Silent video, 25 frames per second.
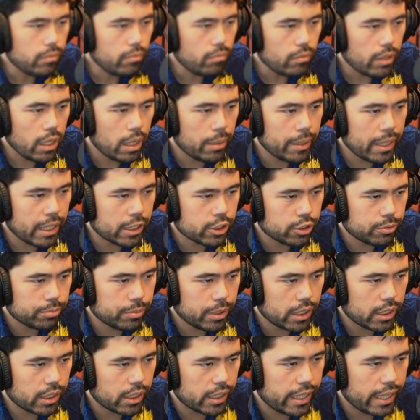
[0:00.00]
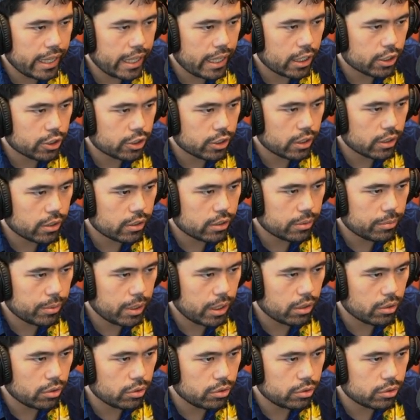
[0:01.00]
I'm actually making a hash out of this. I
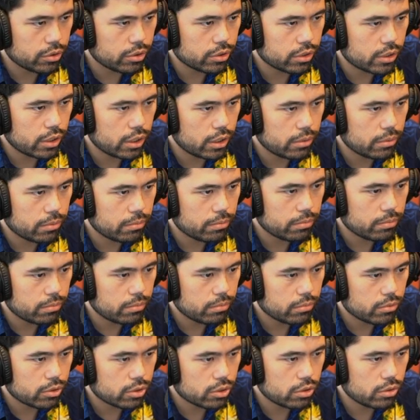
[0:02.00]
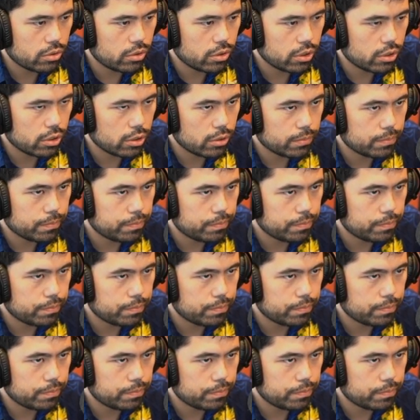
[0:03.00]
might lose this game. Go here.